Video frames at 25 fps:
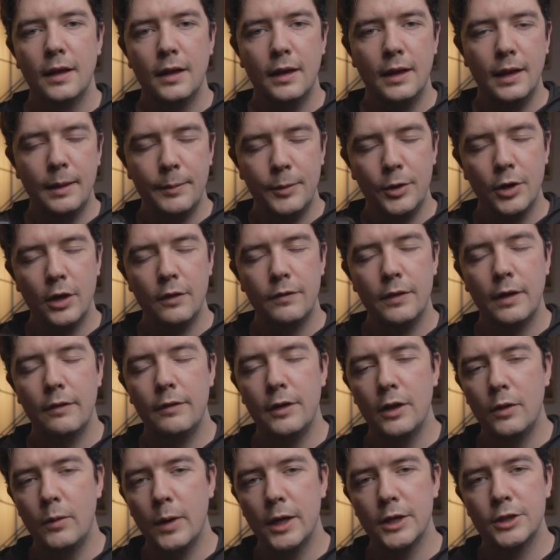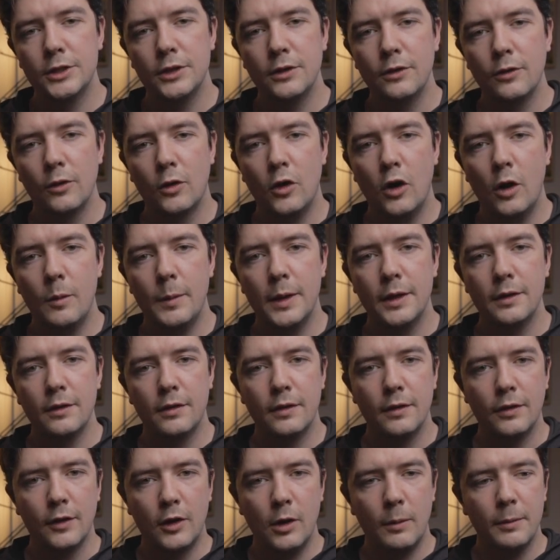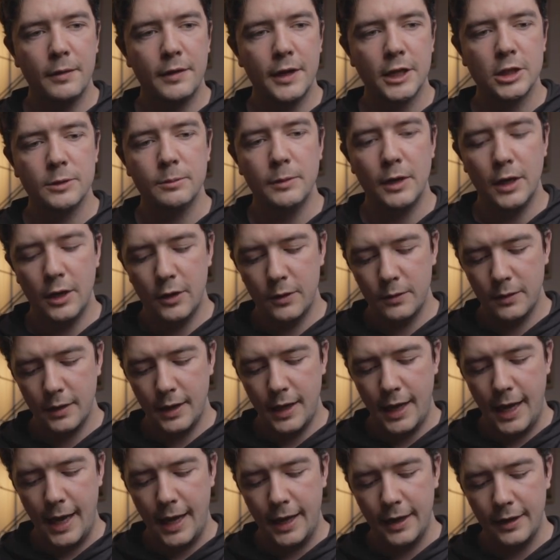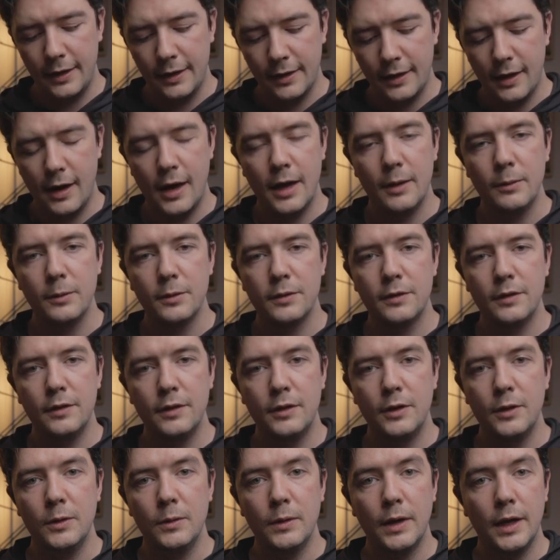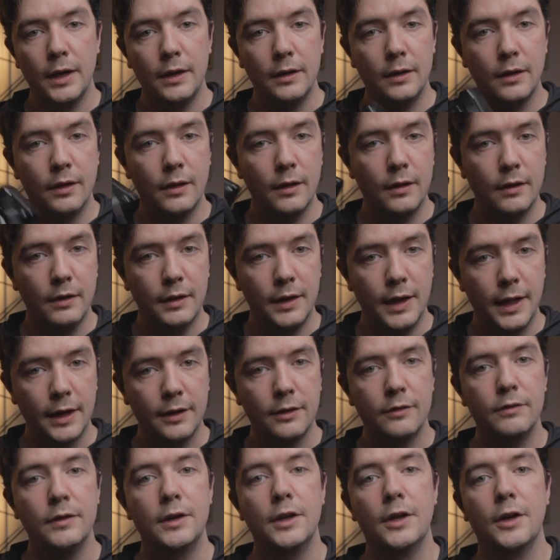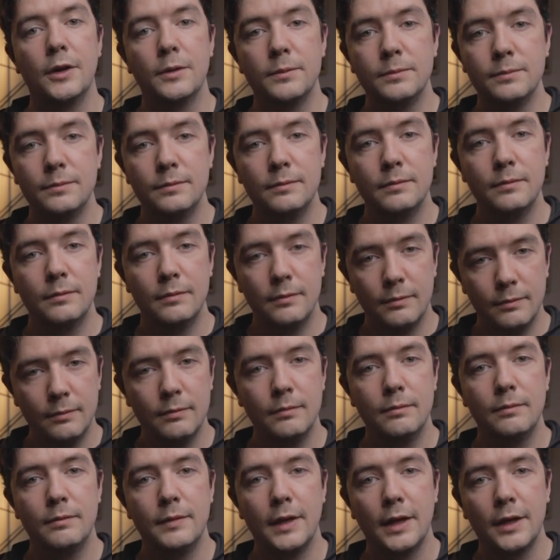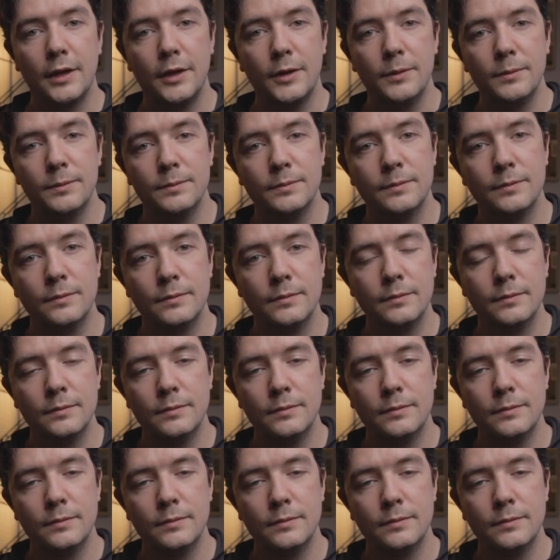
Let me know if you have any questions or comments in the comment section below, and I will see you in the next video. Thank you.